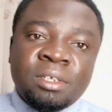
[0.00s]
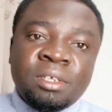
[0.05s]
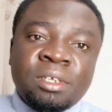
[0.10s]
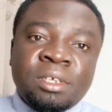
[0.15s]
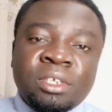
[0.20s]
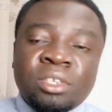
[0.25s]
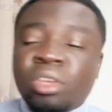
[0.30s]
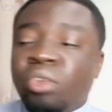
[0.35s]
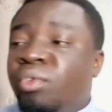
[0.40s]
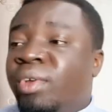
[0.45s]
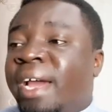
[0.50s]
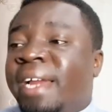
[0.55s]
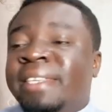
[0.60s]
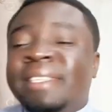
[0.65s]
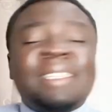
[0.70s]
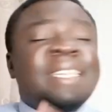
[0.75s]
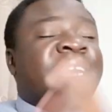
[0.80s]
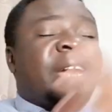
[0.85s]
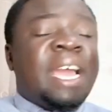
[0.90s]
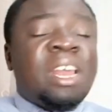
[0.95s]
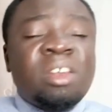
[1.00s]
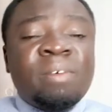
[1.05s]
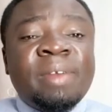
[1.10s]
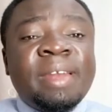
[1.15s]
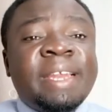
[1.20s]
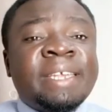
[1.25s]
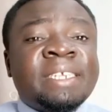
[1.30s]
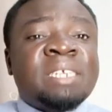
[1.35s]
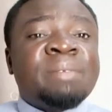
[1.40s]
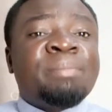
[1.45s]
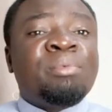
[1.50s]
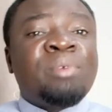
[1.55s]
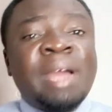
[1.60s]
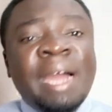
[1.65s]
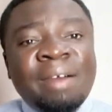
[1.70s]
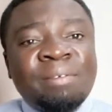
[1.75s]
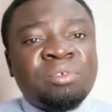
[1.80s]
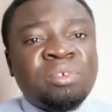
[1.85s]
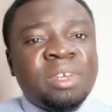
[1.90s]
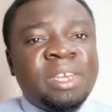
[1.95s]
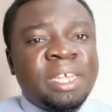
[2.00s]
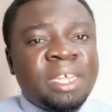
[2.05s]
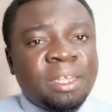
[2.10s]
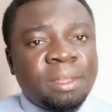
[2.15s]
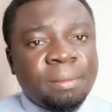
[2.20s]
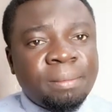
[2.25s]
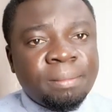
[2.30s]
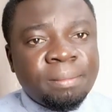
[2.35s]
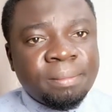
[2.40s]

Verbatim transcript: So you can see the kind of leadership we have today.